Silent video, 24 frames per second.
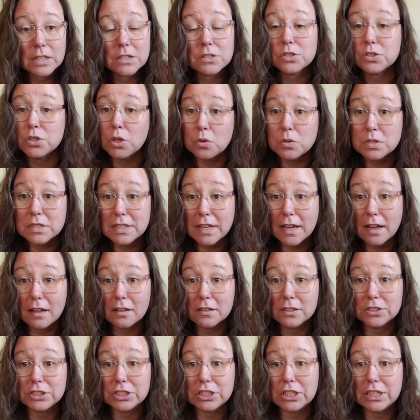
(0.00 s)

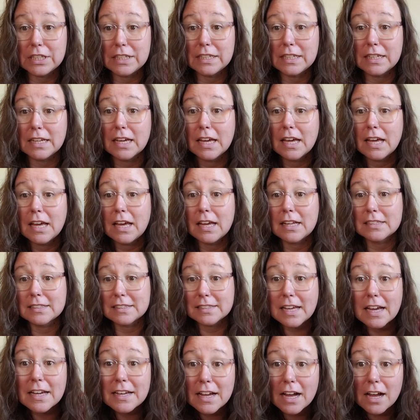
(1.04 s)
sociology and
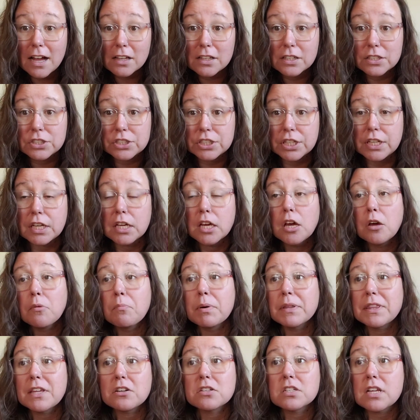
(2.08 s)
psychology,
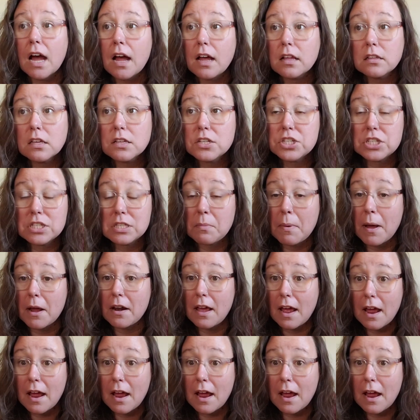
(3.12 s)
but there's ologies about